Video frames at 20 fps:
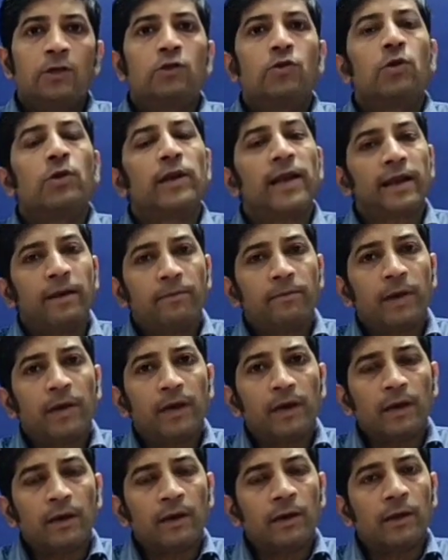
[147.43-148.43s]
So let
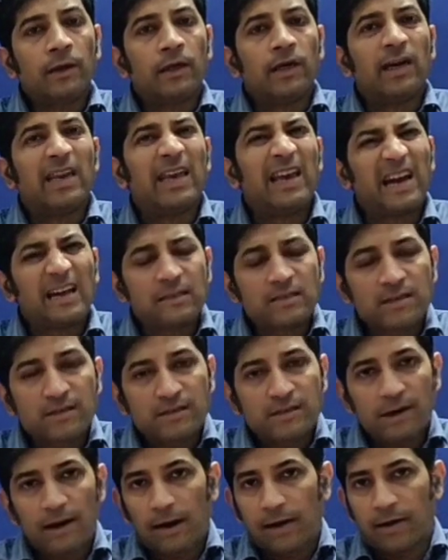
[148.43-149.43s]
me
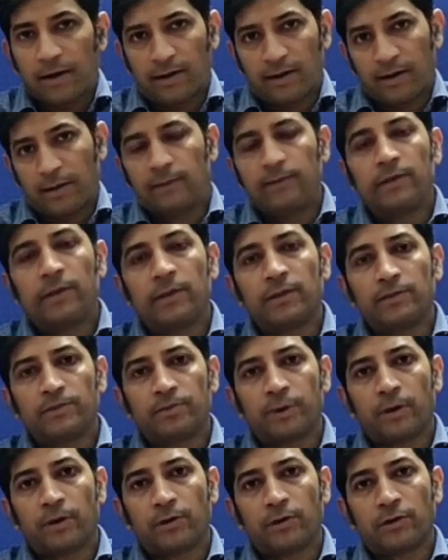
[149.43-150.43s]
deconstruct this
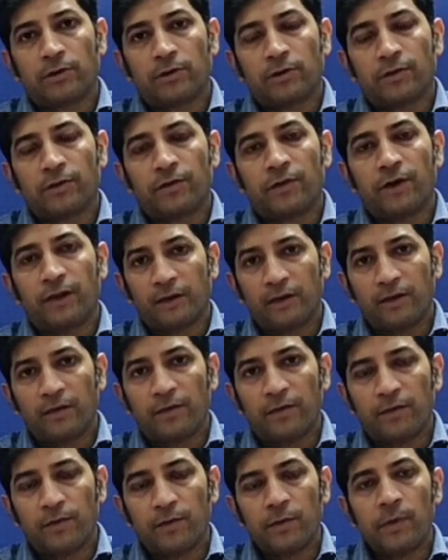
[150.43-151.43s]
process of
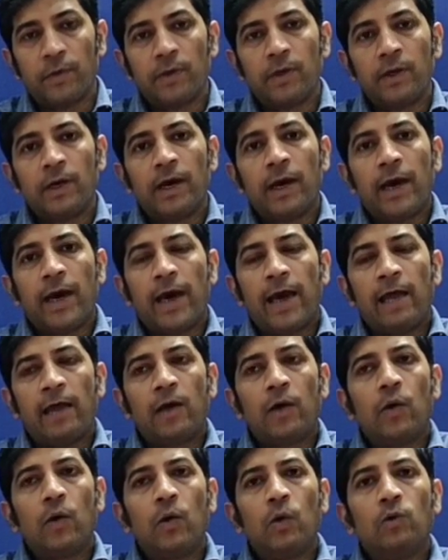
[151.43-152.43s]
interview
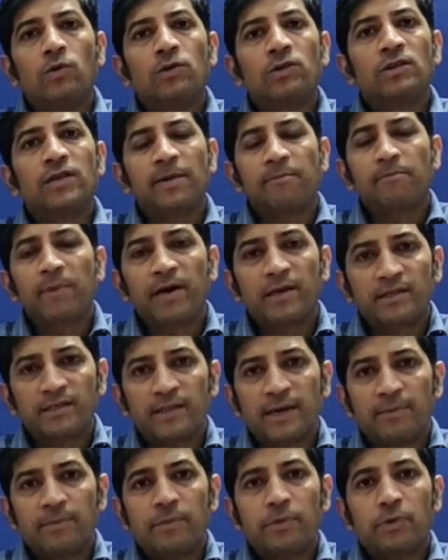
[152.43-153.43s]
and go step by
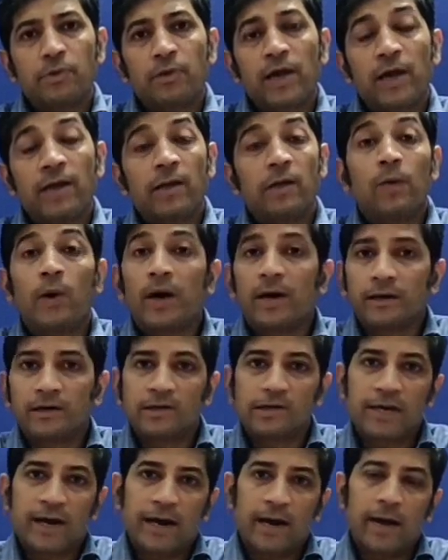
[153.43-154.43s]
step so that you
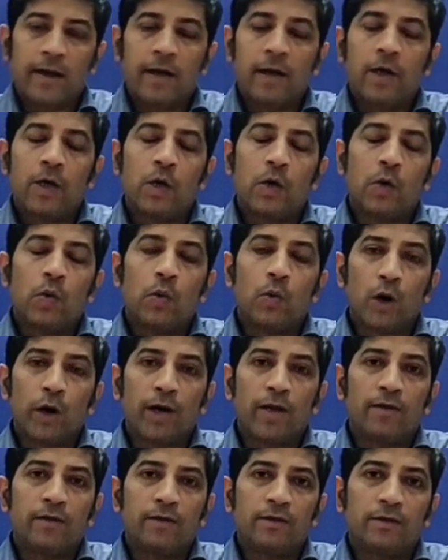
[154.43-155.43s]
understand what
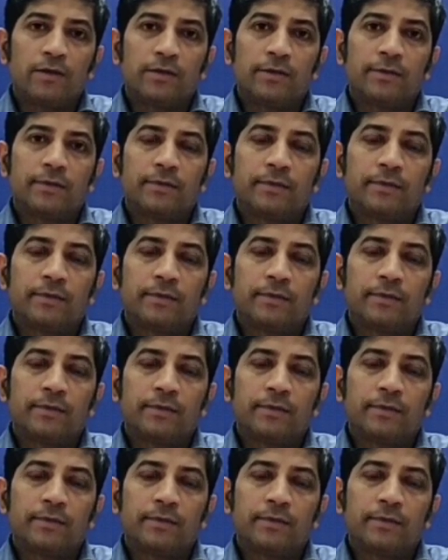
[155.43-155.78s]
is